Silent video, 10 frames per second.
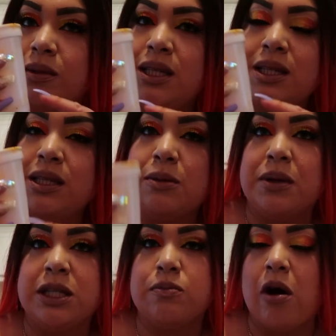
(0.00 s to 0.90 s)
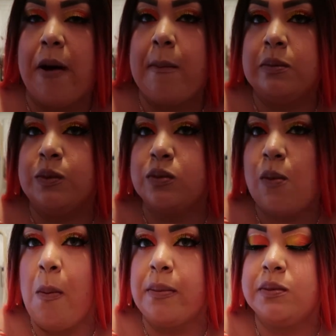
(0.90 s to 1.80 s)
This is the best part,
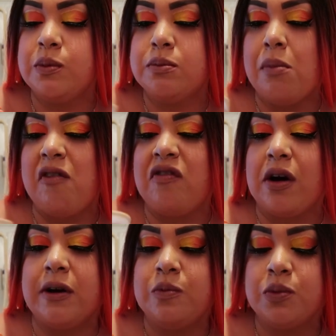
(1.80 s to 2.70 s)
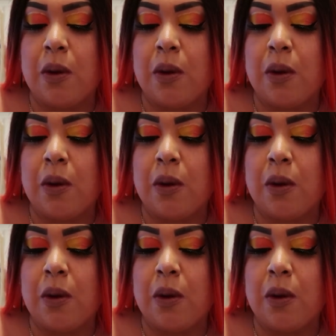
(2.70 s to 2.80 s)
by far.